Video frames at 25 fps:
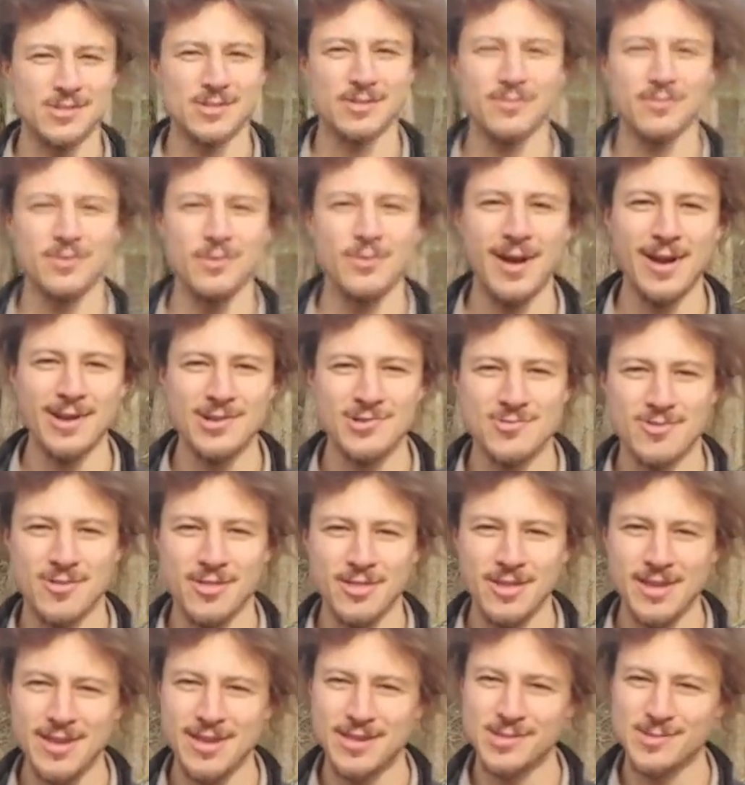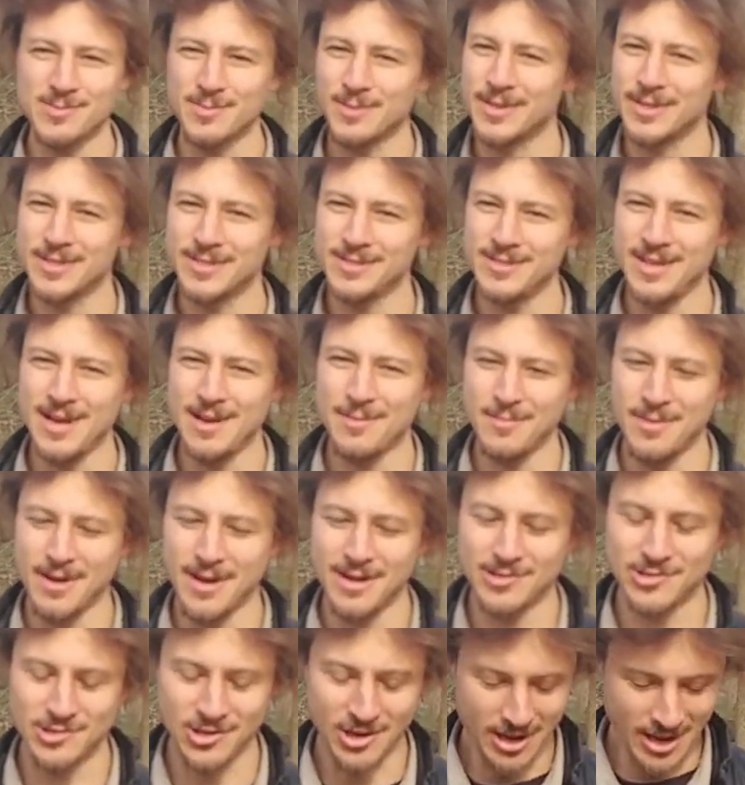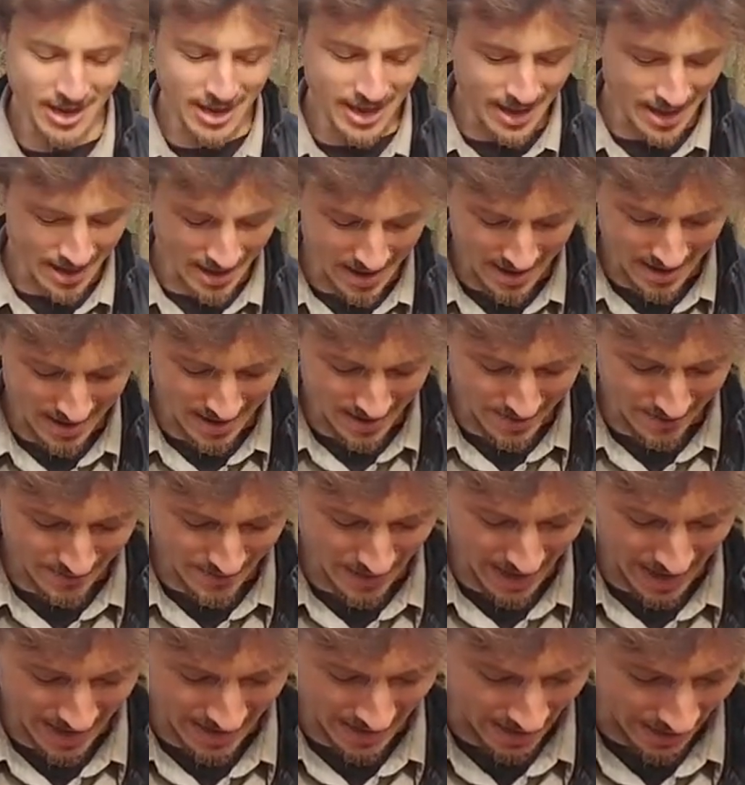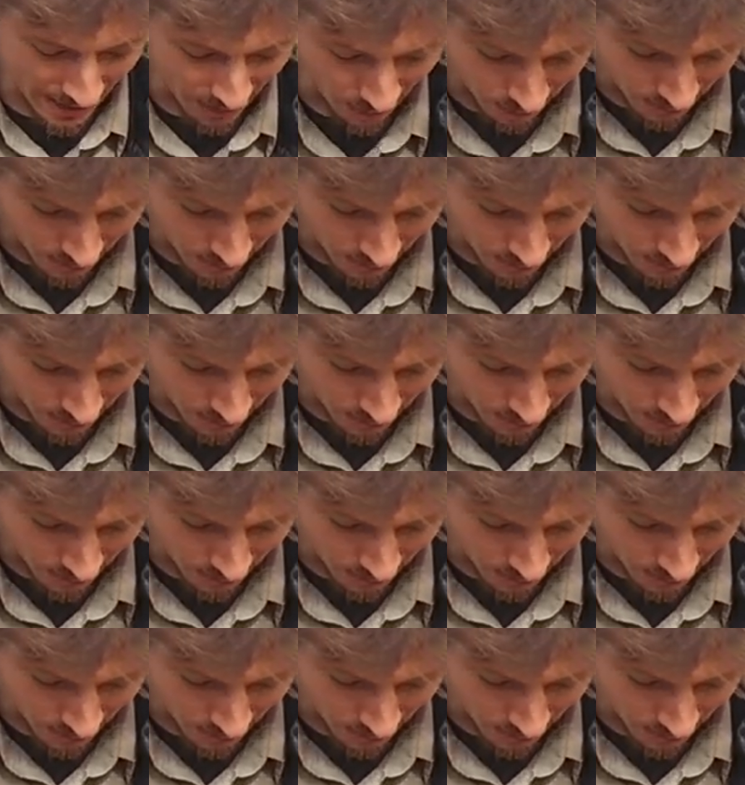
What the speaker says: so there's a few extra things, but it's not much. And I